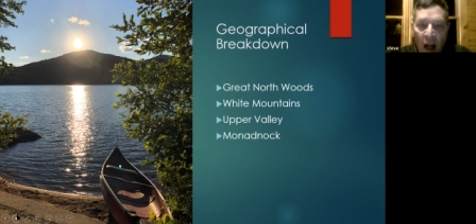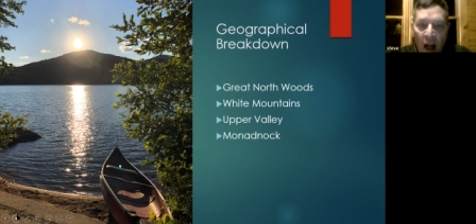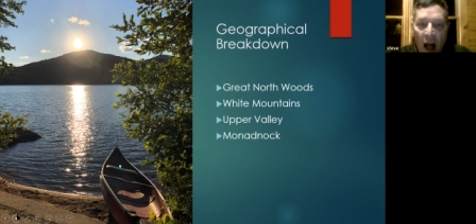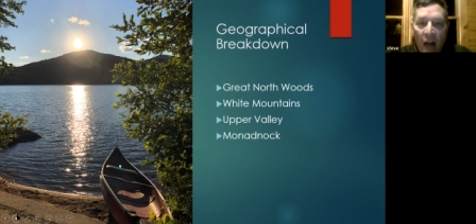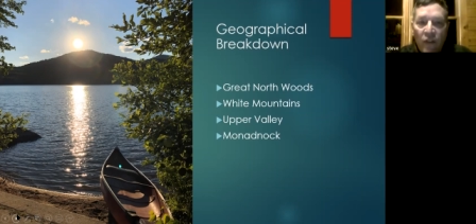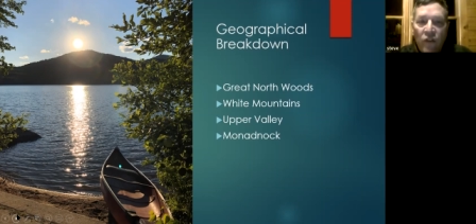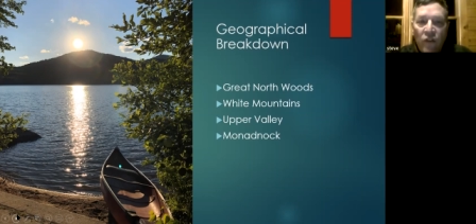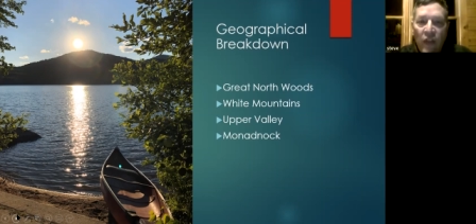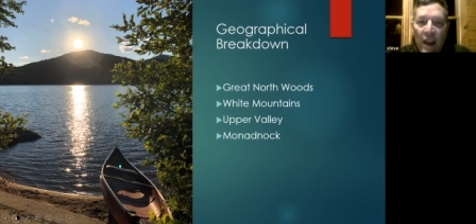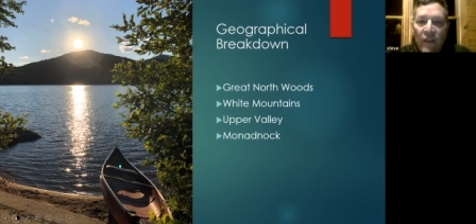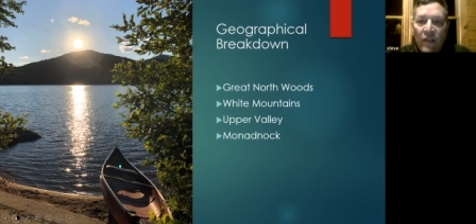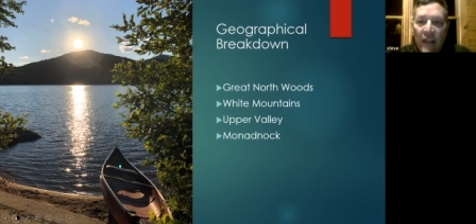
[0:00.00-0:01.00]
uh,
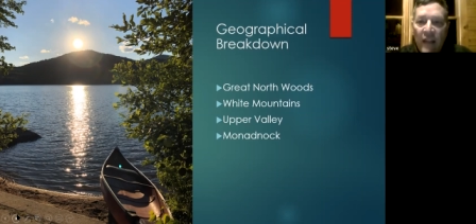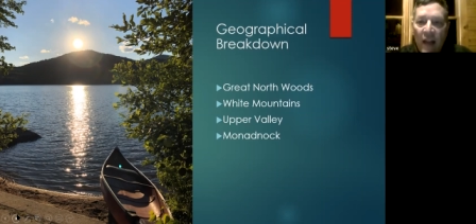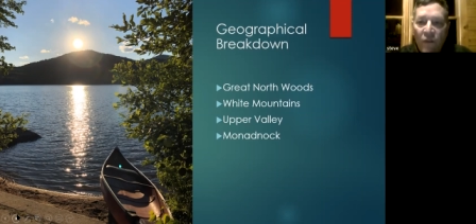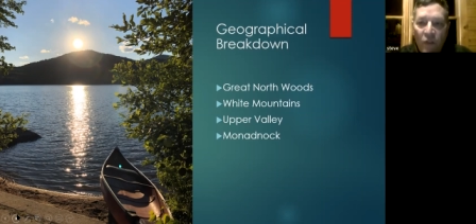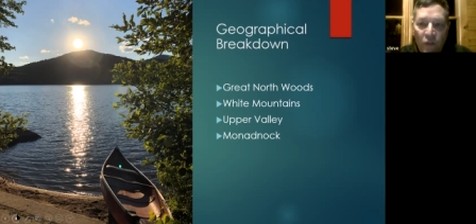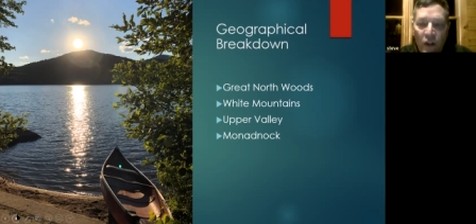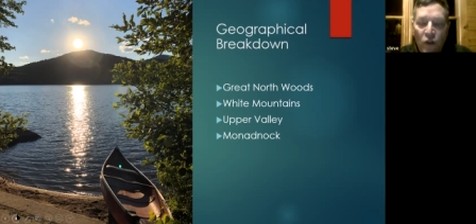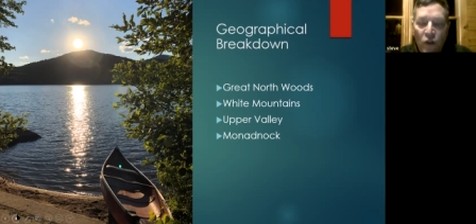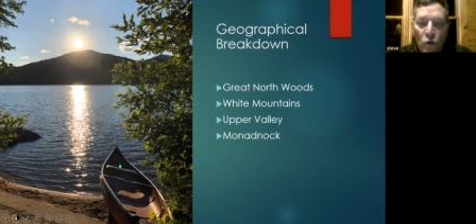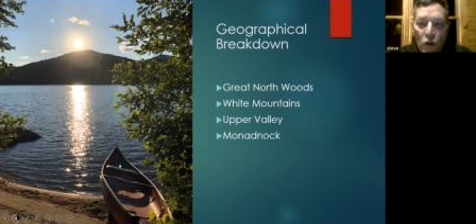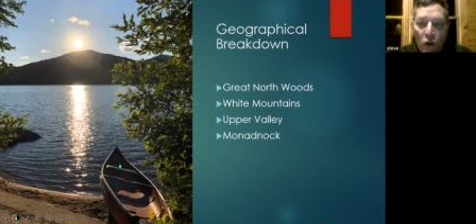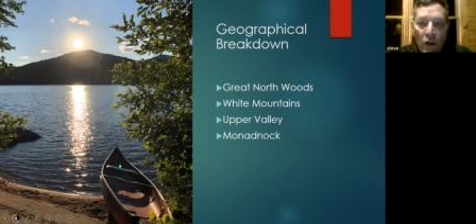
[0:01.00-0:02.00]
stays in that
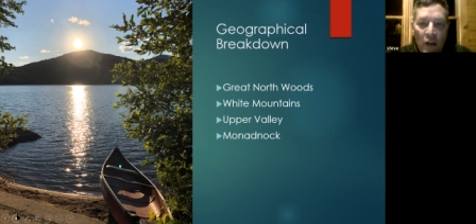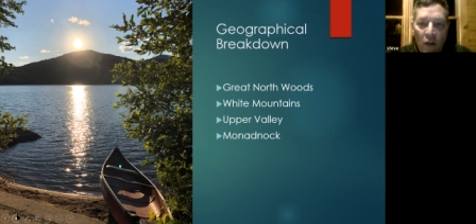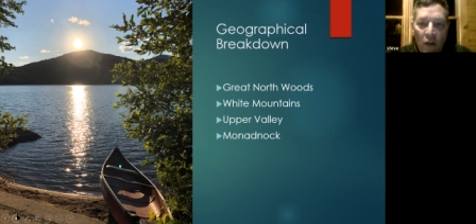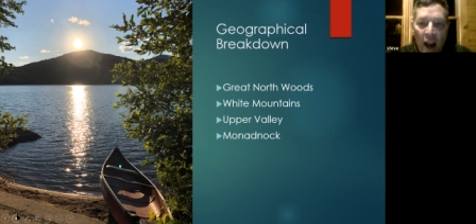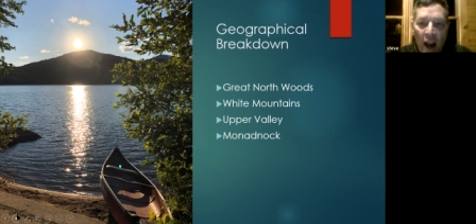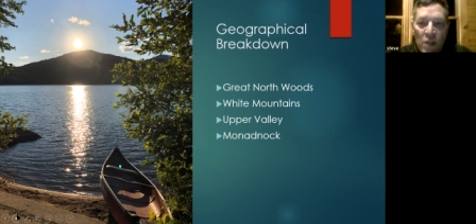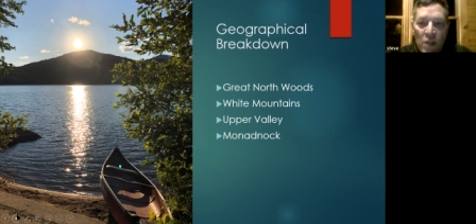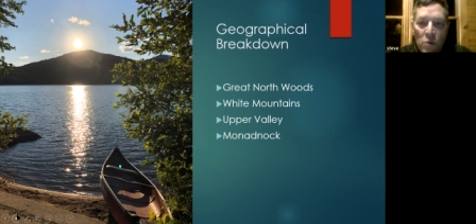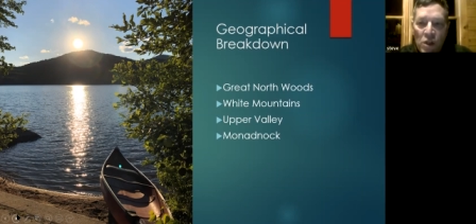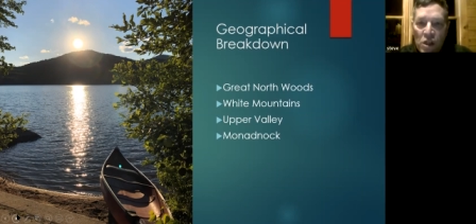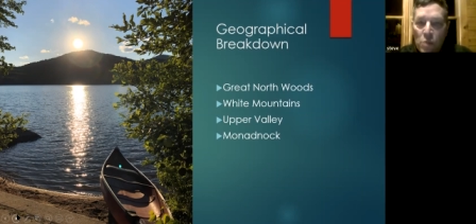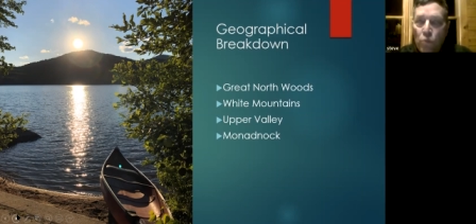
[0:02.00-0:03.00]
52 degree range,
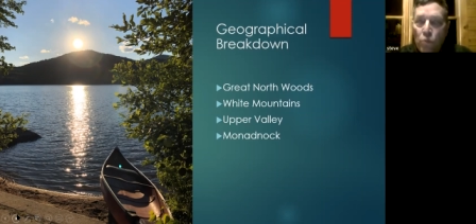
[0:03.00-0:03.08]
which is